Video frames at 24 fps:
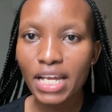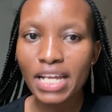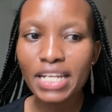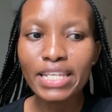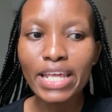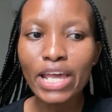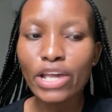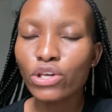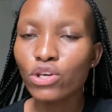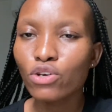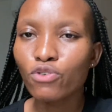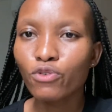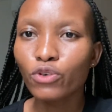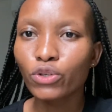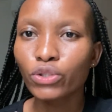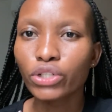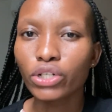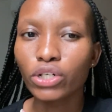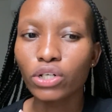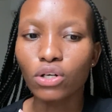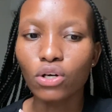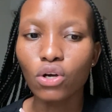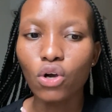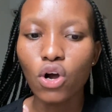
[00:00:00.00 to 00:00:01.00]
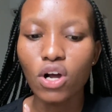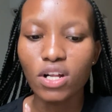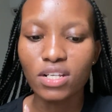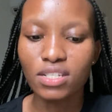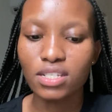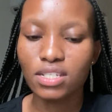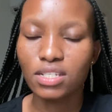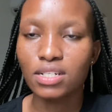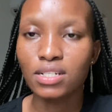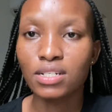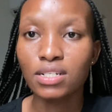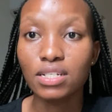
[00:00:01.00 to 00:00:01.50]
Thank you for the
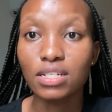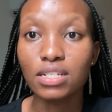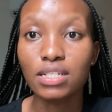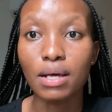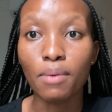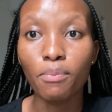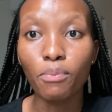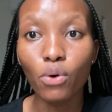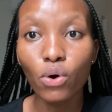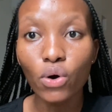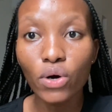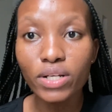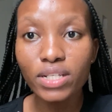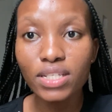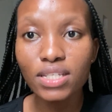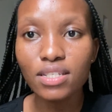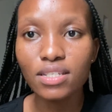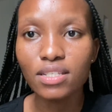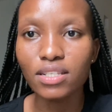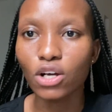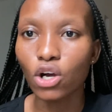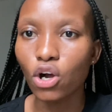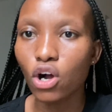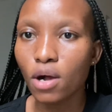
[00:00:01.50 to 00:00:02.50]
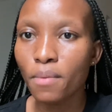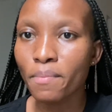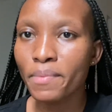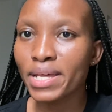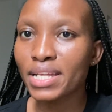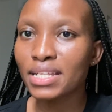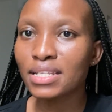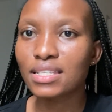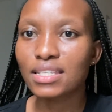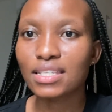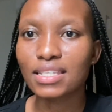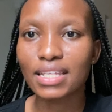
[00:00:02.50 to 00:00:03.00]
constant support, the
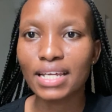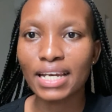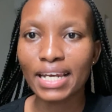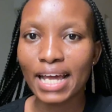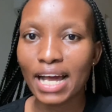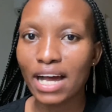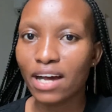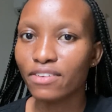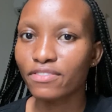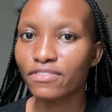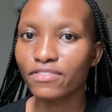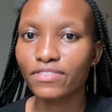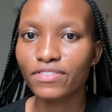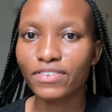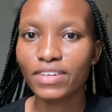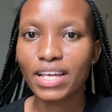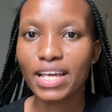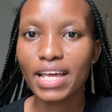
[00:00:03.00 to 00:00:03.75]
comments, the love.